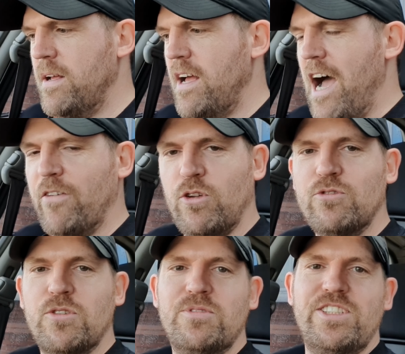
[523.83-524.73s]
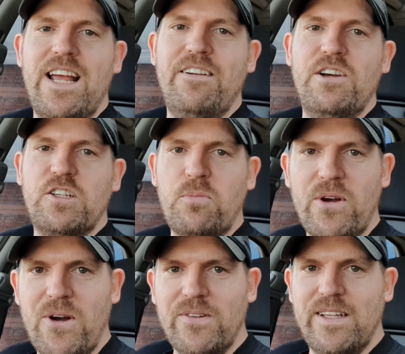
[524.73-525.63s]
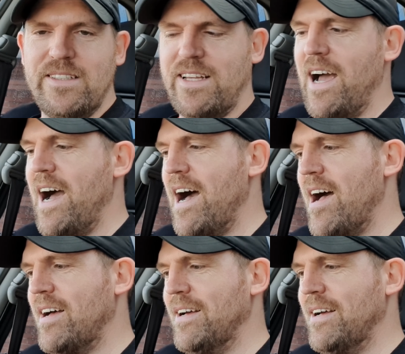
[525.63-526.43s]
I've done some serious work on this car.